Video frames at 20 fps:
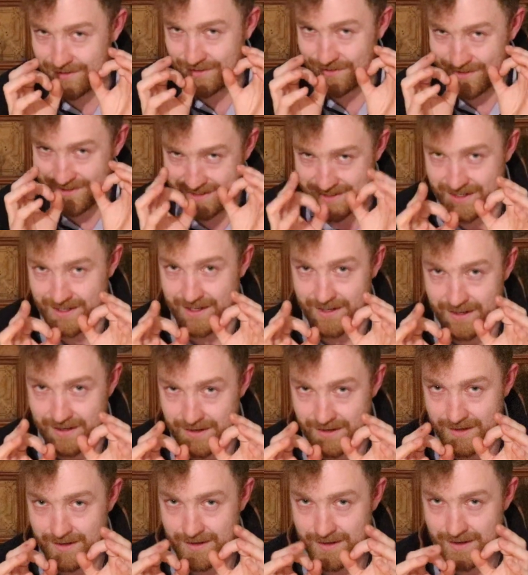to a T,
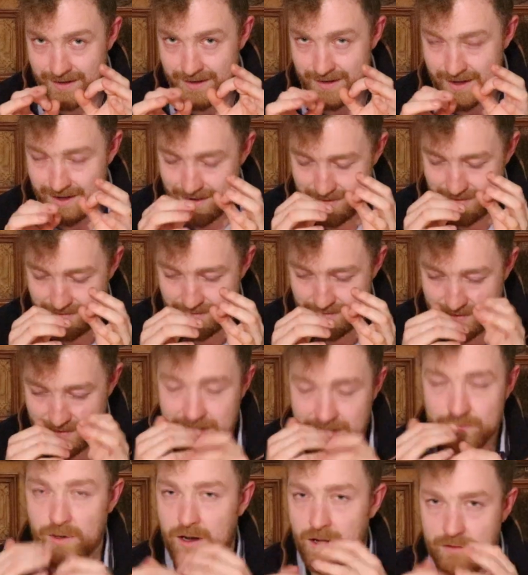
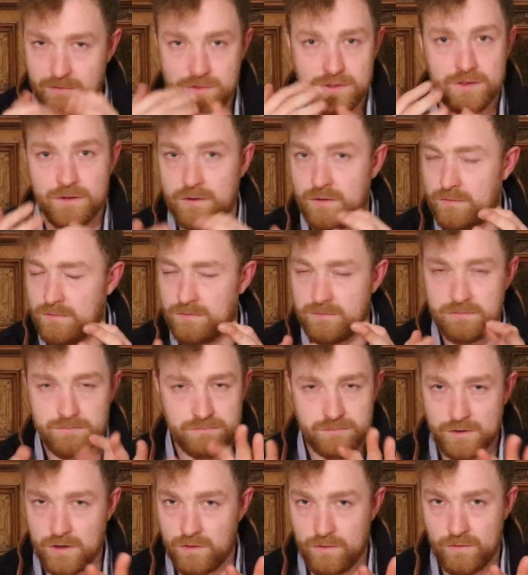things will always go
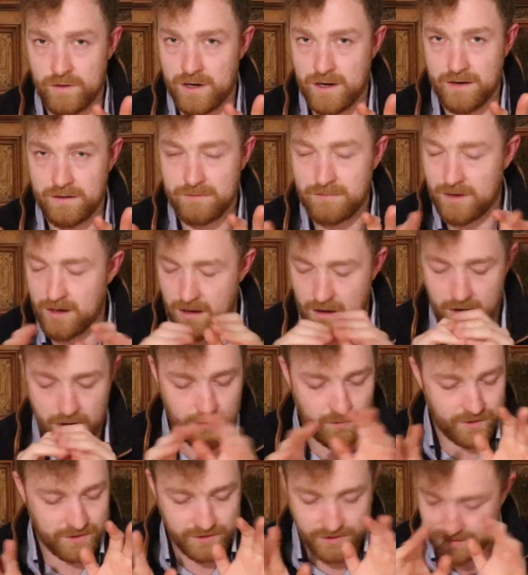wrong.
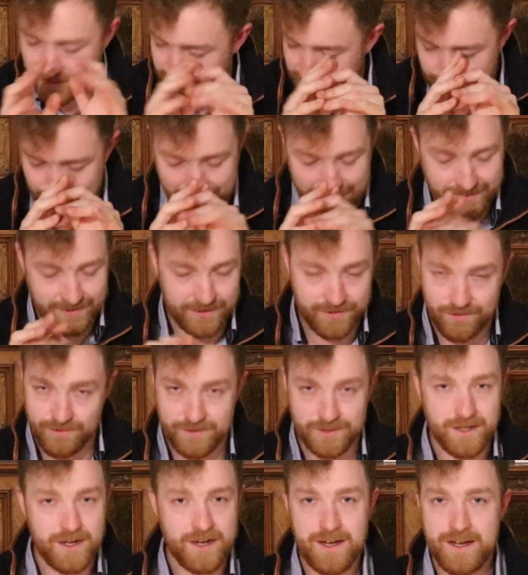Always, just expect it.
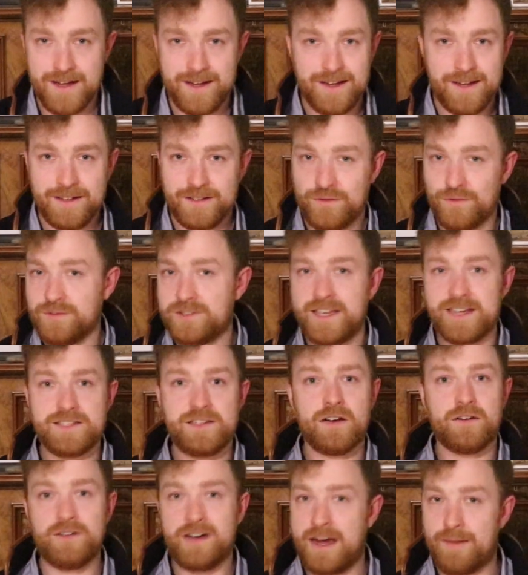Don't say it's
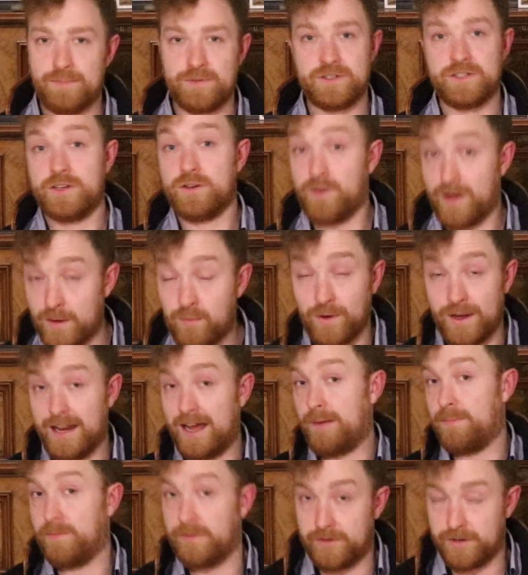not going to happen to you. It will
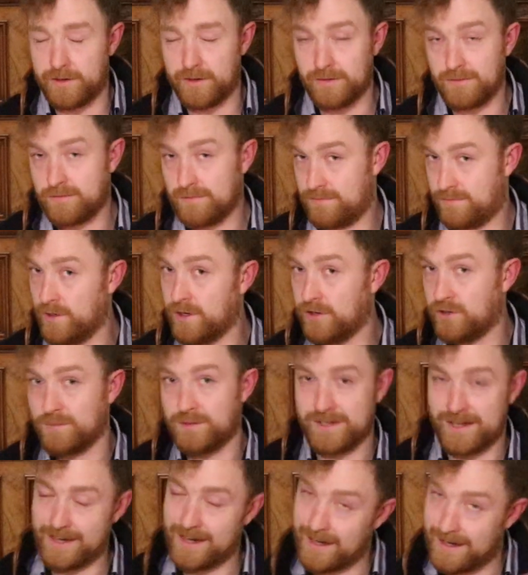happen to you,
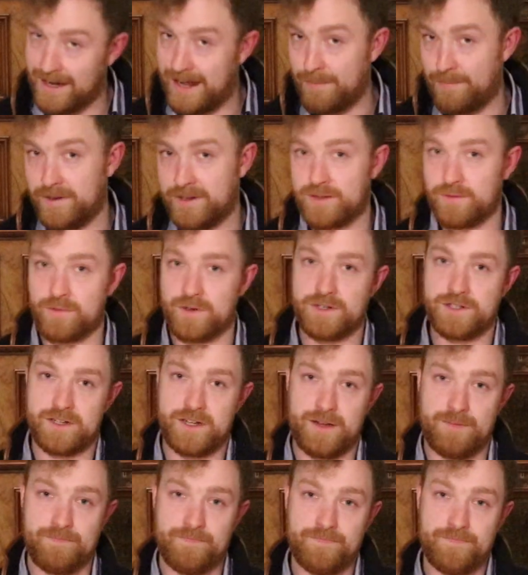100%. That'll happen at the worst
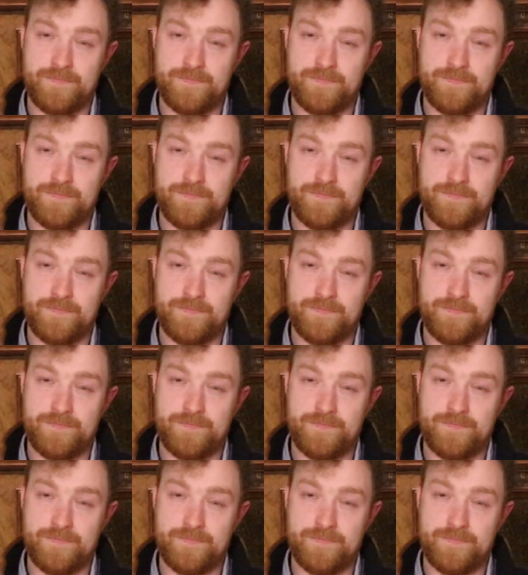time,